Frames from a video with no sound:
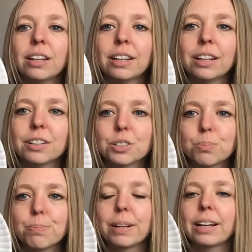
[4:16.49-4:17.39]
Here's
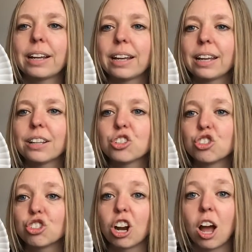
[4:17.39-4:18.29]
my
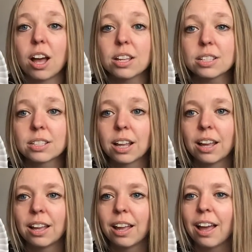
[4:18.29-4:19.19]
straws.
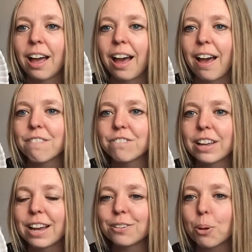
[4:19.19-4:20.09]
I
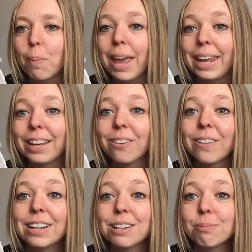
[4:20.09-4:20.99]
found a
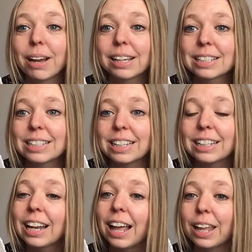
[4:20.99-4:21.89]
penguin in a
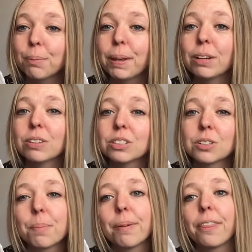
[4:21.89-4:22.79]
magazine. I like penguins,
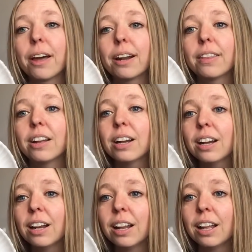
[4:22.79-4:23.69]
so I put that on there.
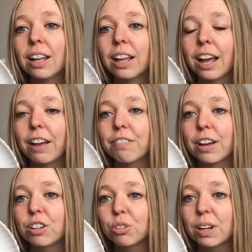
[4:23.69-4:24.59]
I
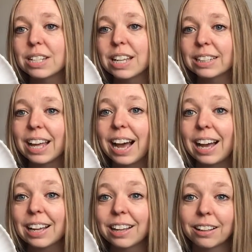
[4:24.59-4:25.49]
found a red-tailed
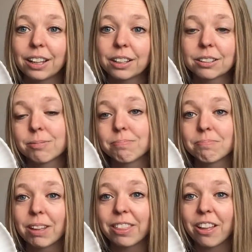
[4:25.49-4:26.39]
hawk.
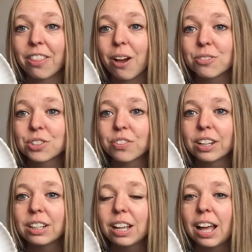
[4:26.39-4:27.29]
I thought that was
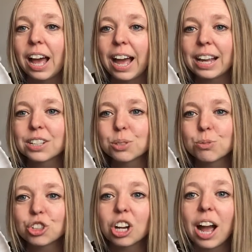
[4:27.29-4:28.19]
fun. I cut some
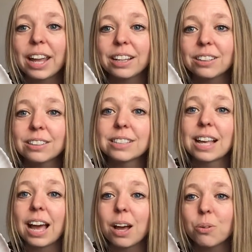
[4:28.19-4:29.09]
triangles
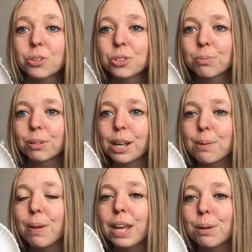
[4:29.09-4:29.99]
out with some red
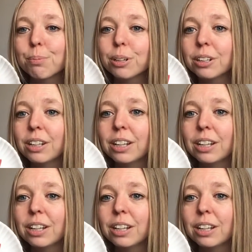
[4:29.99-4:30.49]
paper.